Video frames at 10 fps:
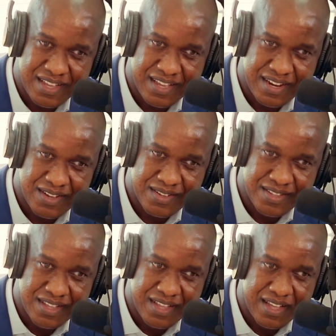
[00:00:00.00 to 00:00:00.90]
You know,
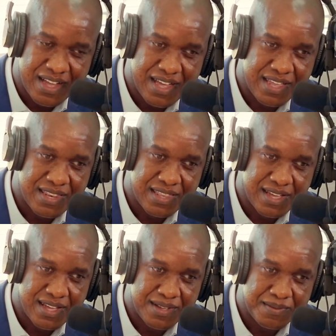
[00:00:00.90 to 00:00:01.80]
mm-hmm. and
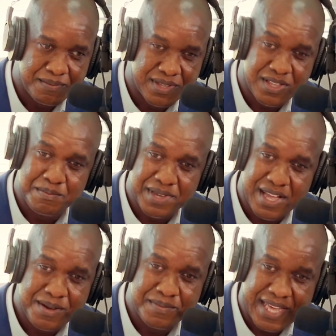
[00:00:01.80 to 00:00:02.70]
uh, but don't
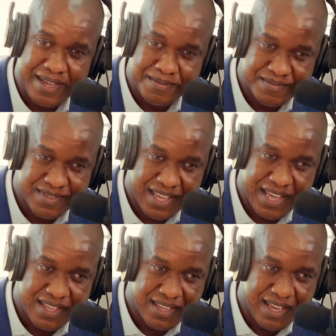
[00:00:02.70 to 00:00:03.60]
become them. You
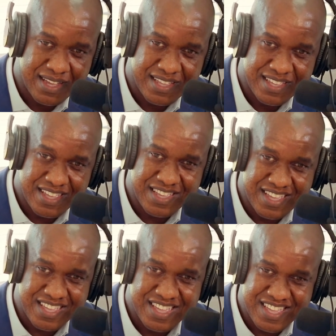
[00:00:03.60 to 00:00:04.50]
got you got
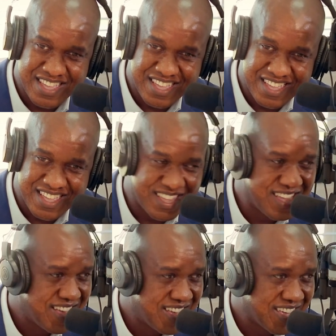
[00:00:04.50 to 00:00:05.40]

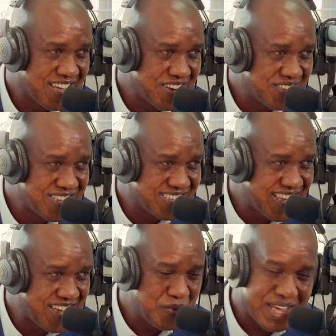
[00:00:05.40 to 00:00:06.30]
mm-hmm. you got to
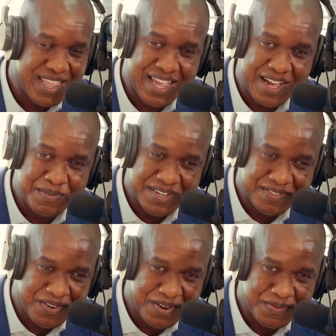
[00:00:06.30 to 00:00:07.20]
understand where they're coming
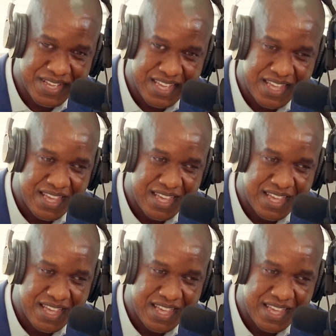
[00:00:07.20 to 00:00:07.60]
from. Yes.